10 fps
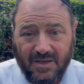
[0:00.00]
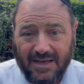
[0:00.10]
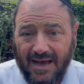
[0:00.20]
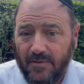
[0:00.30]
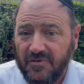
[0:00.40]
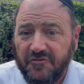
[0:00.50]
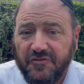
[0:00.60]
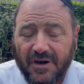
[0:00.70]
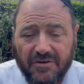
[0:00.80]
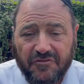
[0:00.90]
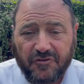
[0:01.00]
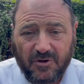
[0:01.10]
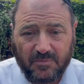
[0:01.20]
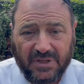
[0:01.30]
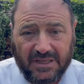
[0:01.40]
I'm a very
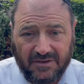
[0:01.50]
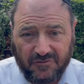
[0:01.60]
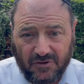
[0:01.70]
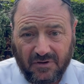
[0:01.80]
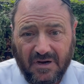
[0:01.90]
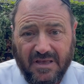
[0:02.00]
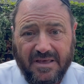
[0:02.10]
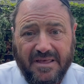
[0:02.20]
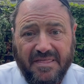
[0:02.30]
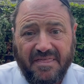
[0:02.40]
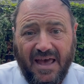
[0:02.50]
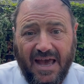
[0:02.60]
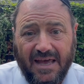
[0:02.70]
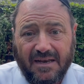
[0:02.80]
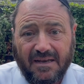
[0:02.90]
firm believer
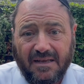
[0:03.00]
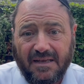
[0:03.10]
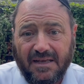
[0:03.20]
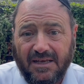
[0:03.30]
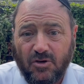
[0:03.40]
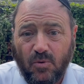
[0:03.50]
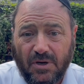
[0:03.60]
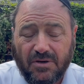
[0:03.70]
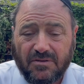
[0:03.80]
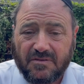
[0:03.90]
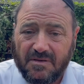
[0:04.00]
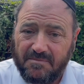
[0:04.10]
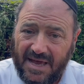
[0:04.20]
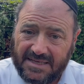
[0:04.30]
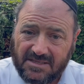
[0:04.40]
that in order to
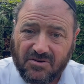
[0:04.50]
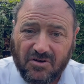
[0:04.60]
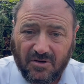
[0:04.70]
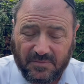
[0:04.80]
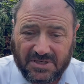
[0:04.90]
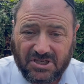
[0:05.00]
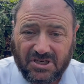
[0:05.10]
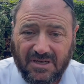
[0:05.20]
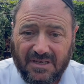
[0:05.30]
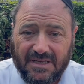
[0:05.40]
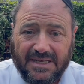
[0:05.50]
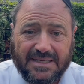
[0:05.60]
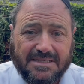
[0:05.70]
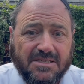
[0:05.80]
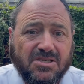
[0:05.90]
master Chumash,
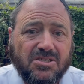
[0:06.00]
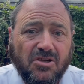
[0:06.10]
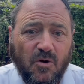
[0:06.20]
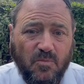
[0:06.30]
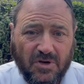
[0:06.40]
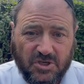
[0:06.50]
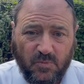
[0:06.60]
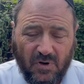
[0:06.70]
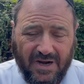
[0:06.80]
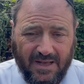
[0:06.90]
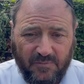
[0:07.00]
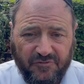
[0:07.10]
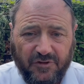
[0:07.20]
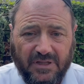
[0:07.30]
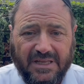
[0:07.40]
it's so much more
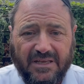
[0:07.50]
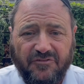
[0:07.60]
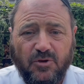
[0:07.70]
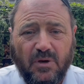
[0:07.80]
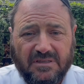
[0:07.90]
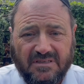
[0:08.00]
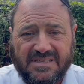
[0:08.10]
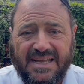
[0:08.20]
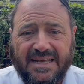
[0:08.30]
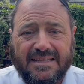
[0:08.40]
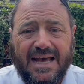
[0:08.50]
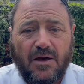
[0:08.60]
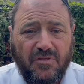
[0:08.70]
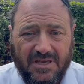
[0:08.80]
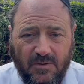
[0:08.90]
helpful if you understand how
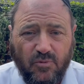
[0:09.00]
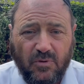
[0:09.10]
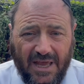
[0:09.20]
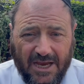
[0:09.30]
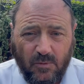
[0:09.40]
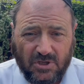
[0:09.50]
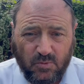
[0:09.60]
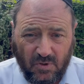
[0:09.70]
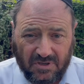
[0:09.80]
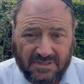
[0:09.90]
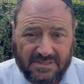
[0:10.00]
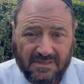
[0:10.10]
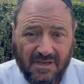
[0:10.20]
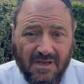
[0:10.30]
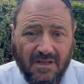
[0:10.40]
the Hebrew language works.
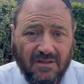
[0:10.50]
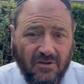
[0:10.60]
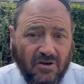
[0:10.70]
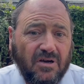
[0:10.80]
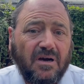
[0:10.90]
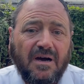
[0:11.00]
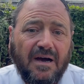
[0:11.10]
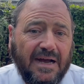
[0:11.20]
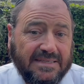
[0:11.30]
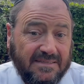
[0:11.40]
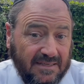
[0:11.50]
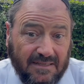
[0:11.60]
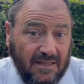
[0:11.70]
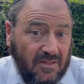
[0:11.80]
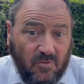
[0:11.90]
Look,
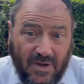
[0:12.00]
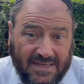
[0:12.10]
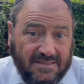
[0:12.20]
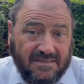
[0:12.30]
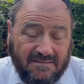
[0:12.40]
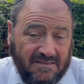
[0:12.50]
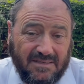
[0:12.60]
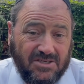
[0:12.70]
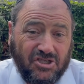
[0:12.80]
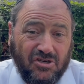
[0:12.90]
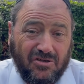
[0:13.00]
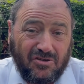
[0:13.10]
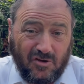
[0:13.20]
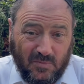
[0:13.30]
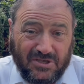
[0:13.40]
ideally the way to teach
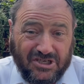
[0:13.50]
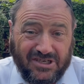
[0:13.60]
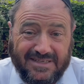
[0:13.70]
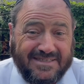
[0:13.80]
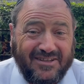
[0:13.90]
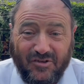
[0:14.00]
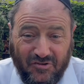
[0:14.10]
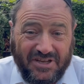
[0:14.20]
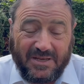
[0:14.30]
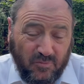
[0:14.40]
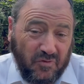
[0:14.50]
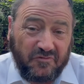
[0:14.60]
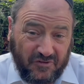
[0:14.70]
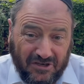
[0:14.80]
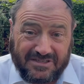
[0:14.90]
Chumash is to learn Hebrew
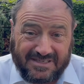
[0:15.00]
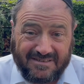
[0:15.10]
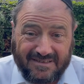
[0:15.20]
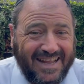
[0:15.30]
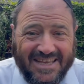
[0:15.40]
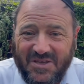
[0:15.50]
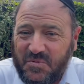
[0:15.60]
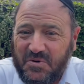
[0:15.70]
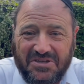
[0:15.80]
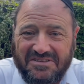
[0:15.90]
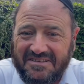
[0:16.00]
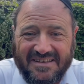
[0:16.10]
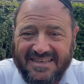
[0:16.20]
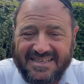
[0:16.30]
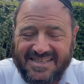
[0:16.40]
first, like you would
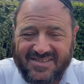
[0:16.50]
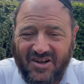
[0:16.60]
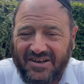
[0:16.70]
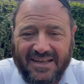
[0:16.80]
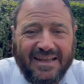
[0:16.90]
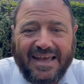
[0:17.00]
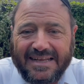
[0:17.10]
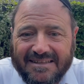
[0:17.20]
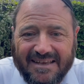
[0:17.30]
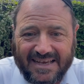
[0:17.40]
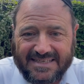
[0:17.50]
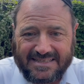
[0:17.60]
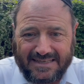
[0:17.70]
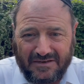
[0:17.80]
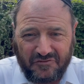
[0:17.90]
studying any text
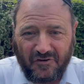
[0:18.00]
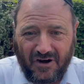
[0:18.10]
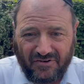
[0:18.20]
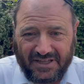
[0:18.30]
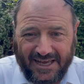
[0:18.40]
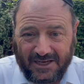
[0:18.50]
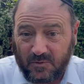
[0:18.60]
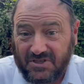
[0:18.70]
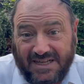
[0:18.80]
in a foreign language.